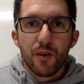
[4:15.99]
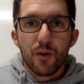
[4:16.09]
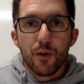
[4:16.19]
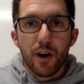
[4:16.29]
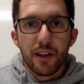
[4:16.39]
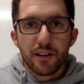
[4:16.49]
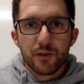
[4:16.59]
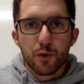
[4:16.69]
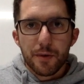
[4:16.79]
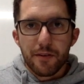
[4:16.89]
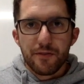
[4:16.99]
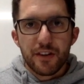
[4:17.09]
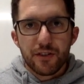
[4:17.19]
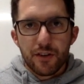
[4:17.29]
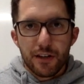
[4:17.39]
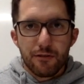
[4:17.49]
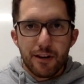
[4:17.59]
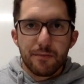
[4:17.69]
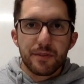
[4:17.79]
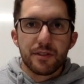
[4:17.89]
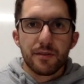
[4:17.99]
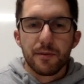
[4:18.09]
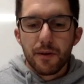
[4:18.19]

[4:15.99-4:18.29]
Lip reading: All right, let's talk about Venn diagrams.